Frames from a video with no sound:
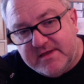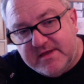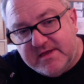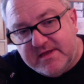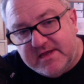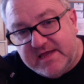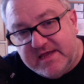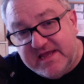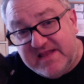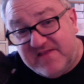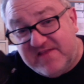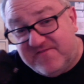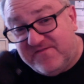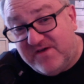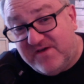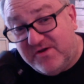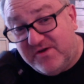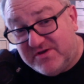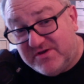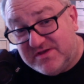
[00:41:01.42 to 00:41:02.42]
Its
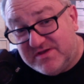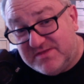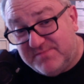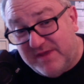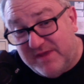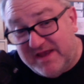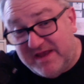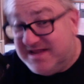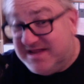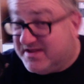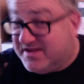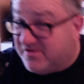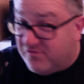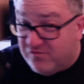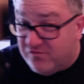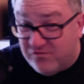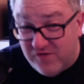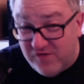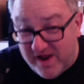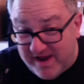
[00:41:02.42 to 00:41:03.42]
focus speed is
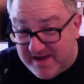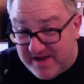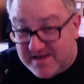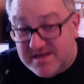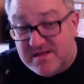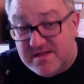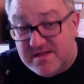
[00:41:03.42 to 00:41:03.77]
great.